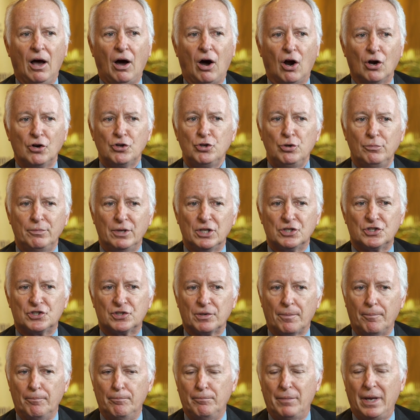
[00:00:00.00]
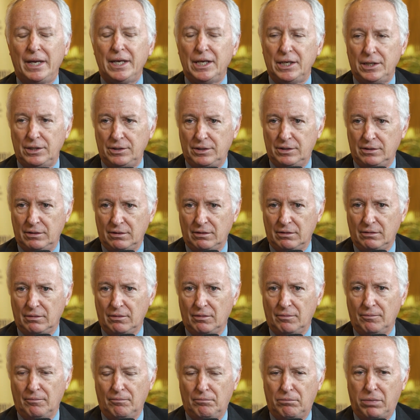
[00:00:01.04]
arguments made
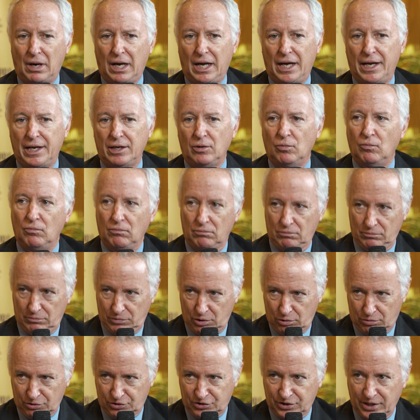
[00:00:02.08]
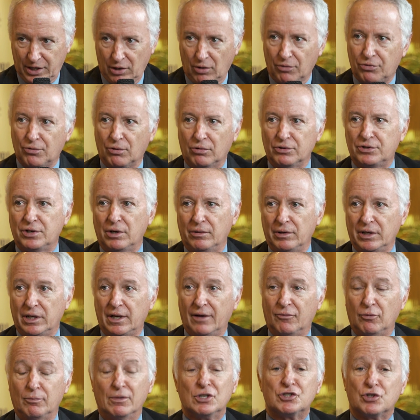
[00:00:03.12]
by, you could say, authoritarian
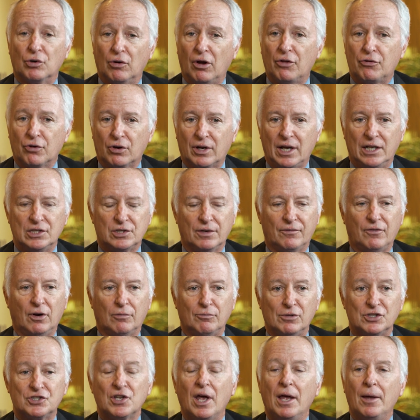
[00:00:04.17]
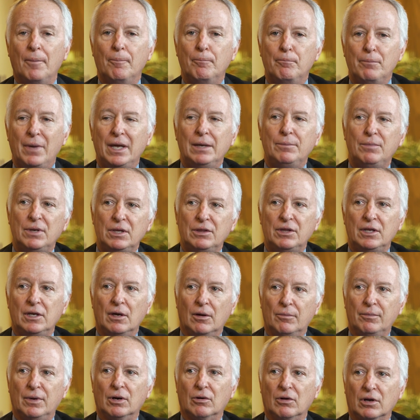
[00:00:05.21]
governments or other kinds of governments, maybe the
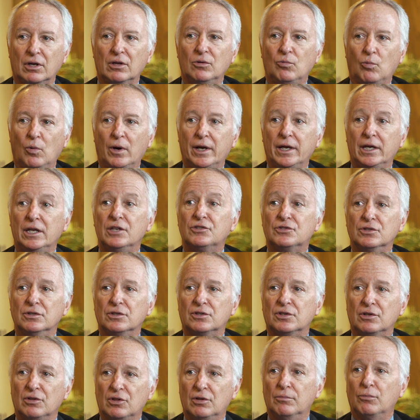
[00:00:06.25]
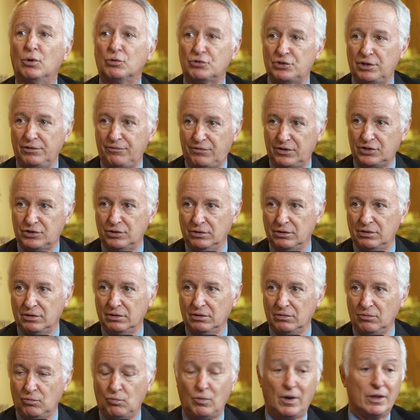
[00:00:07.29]
American way isn't the most efficient,
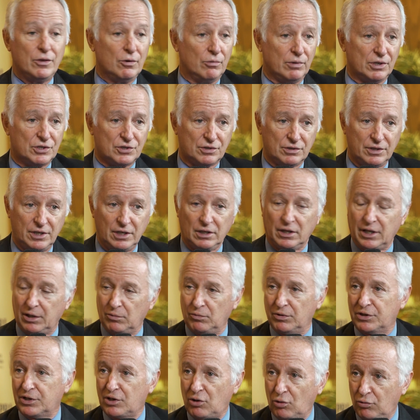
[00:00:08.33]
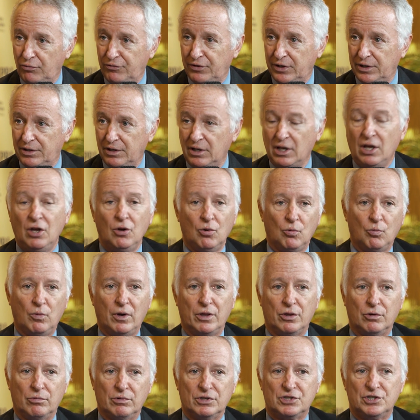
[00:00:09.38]
whether it's dealing with COVID,
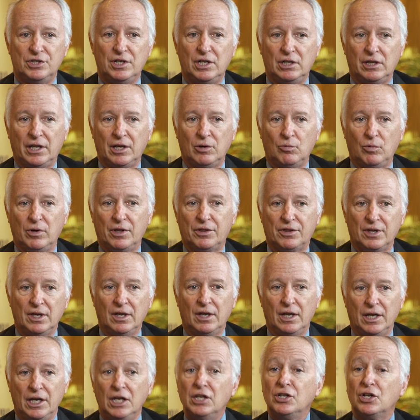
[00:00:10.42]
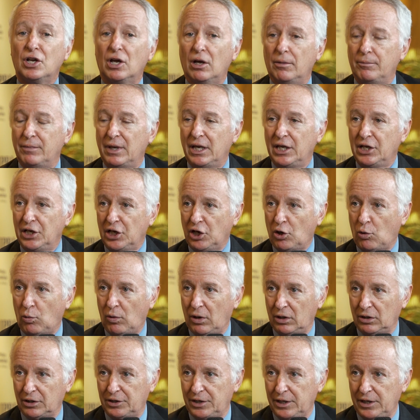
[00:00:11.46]
whether it's dealing with income
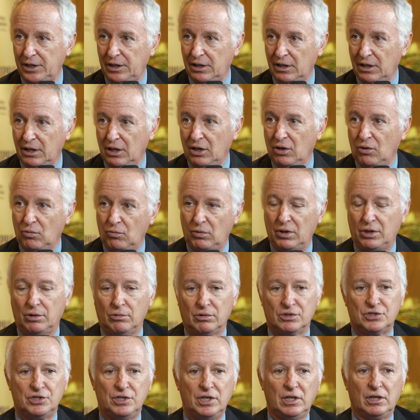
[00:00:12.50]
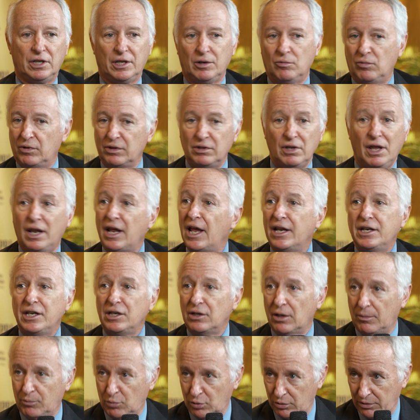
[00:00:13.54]
inequality, whether it's dealing with any
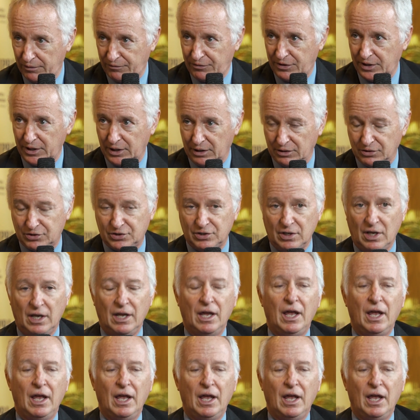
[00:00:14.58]
number of things.